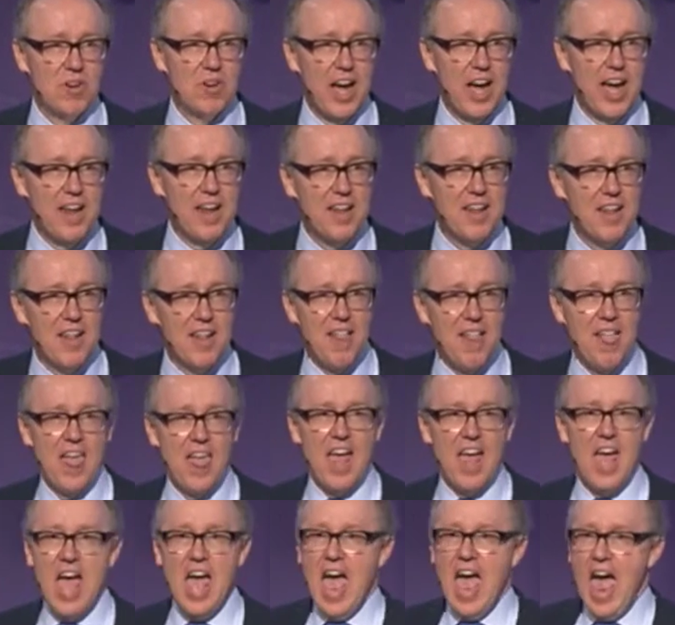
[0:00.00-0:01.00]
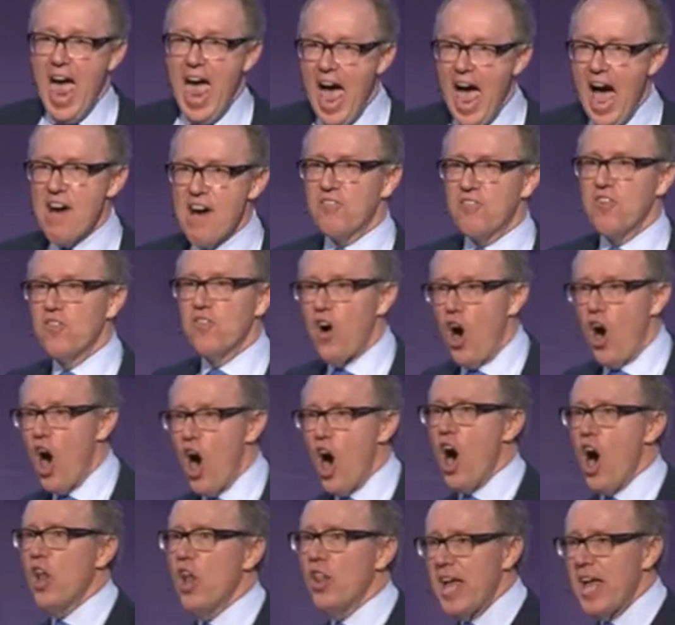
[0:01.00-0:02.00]
Right? Half of
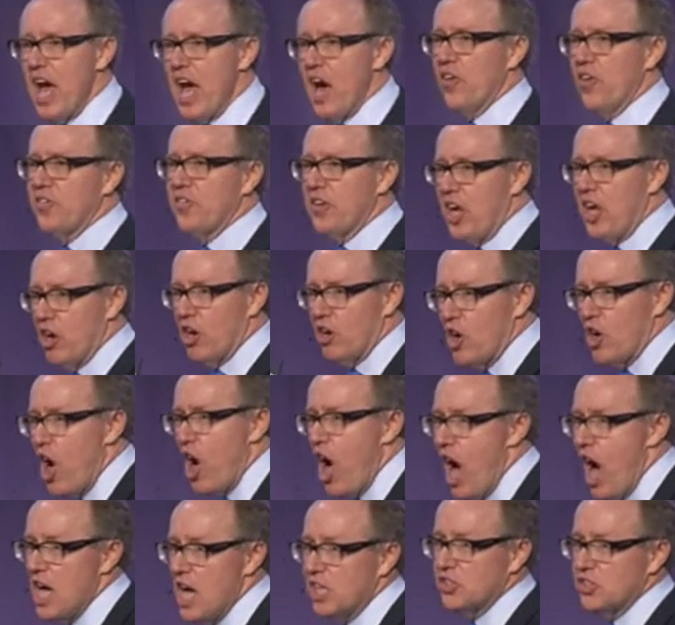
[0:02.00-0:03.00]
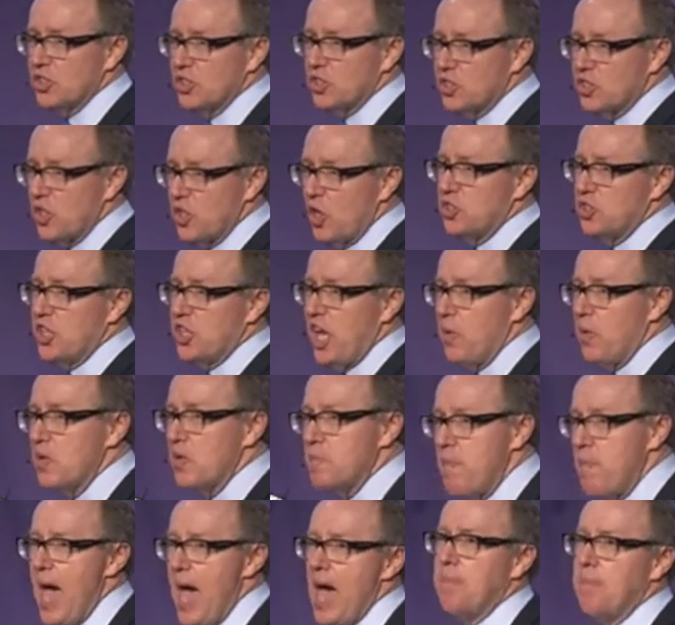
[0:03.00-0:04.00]
all healthcare costs are associated
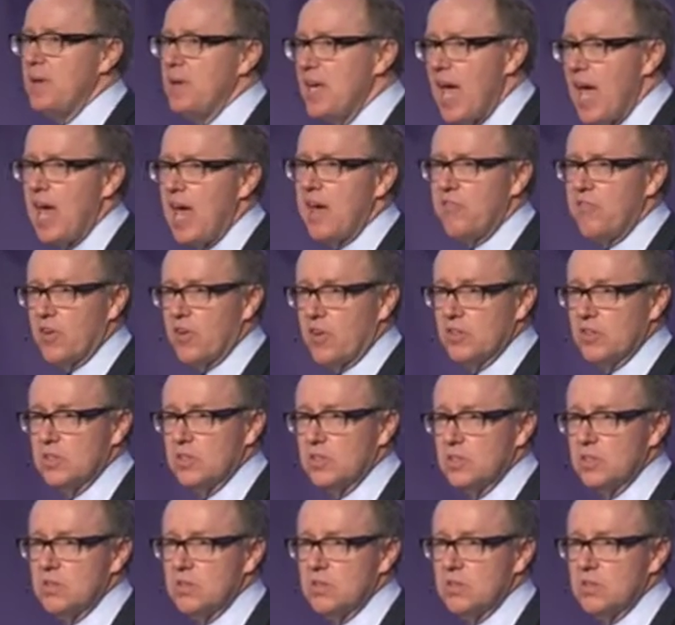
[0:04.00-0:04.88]
with bad behaviors.